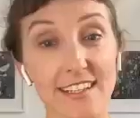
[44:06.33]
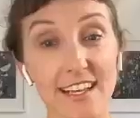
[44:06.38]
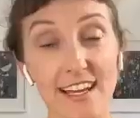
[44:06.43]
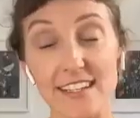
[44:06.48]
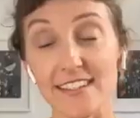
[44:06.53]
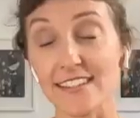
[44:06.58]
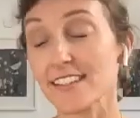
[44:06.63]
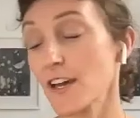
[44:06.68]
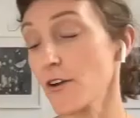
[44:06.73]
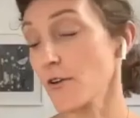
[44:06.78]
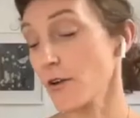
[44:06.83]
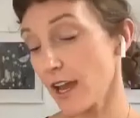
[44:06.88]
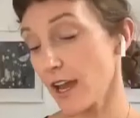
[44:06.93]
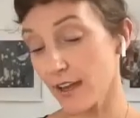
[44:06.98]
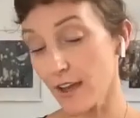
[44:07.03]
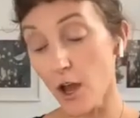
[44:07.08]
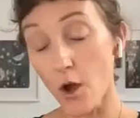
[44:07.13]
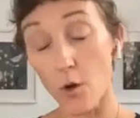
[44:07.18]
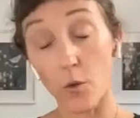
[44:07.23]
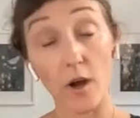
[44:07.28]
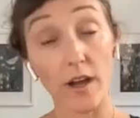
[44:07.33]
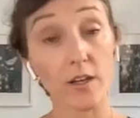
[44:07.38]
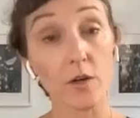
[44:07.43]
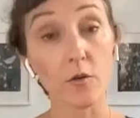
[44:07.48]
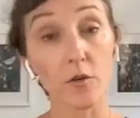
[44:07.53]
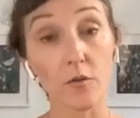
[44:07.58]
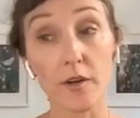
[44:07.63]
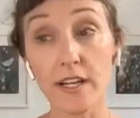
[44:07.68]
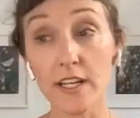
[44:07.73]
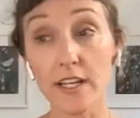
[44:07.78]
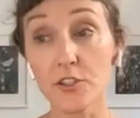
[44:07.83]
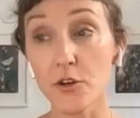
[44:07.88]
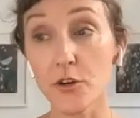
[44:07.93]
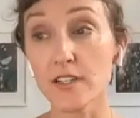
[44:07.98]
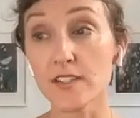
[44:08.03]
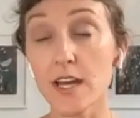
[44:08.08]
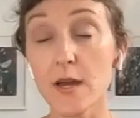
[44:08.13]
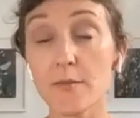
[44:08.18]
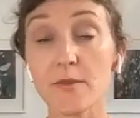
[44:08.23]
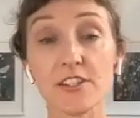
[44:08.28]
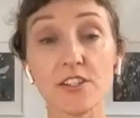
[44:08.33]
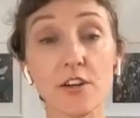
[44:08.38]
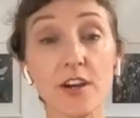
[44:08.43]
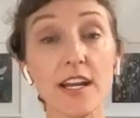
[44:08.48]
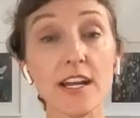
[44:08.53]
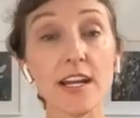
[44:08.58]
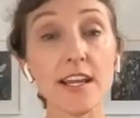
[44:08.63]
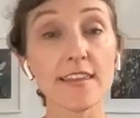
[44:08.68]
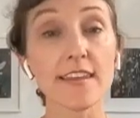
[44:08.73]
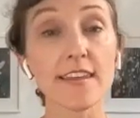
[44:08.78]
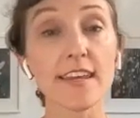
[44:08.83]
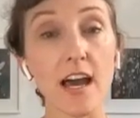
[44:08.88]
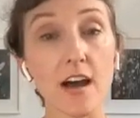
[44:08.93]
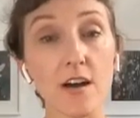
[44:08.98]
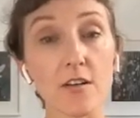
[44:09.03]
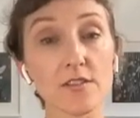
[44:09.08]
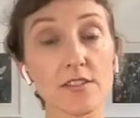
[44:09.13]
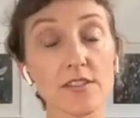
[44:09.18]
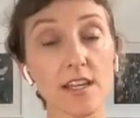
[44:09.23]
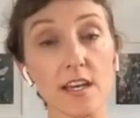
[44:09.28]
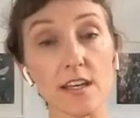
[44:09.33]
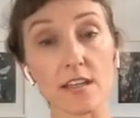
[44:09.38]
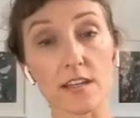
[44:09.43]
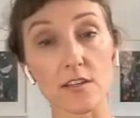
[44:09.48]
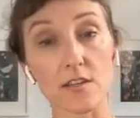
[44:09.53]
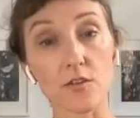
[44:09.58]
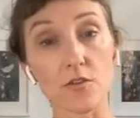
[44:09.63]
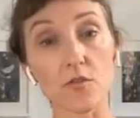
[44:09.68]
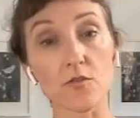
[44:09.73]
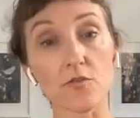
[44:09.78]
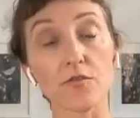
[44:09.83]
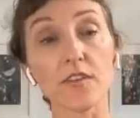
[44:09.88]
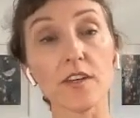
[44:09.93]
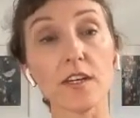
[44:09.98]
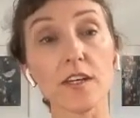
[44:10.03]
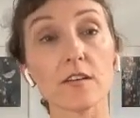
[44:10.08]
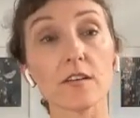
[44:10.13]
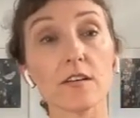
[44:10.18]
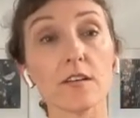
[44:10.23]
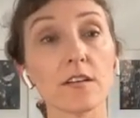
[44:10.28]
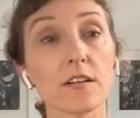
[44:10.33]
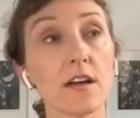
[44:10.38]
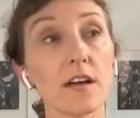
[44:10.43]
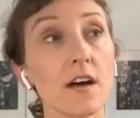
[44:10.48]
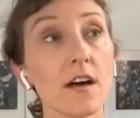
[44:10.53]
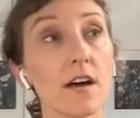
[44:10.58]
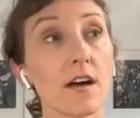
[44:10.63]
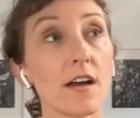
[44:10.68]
Yeah. Okay. Well, I know we're running short of time. Is there anything else that you feel